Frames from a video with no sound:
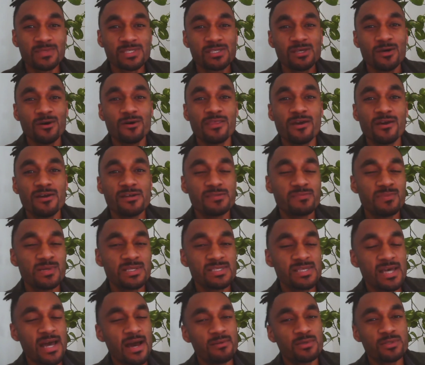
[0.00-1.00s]
So there's been
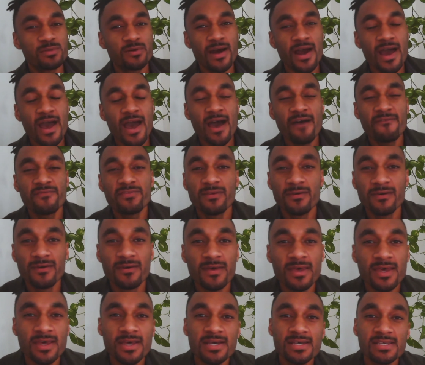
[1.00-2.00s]
times where I have to
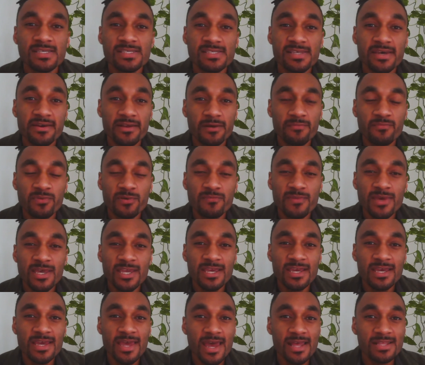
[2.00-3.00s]
set up a
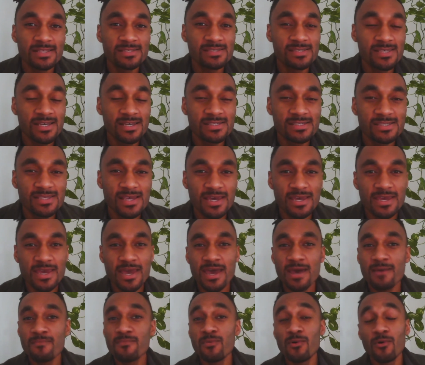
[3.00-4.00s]
meeting at 6
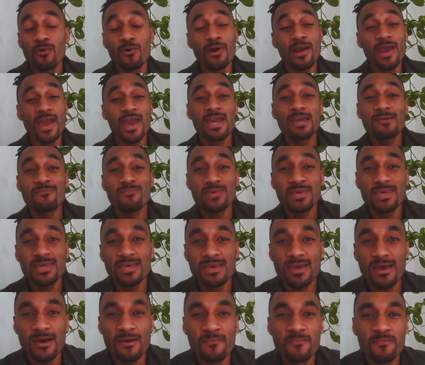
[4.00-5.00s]
a.m. or 8
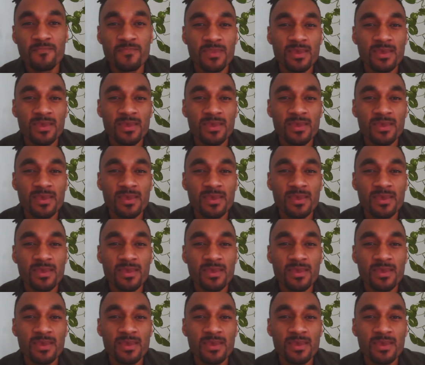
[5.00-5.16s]
p.m.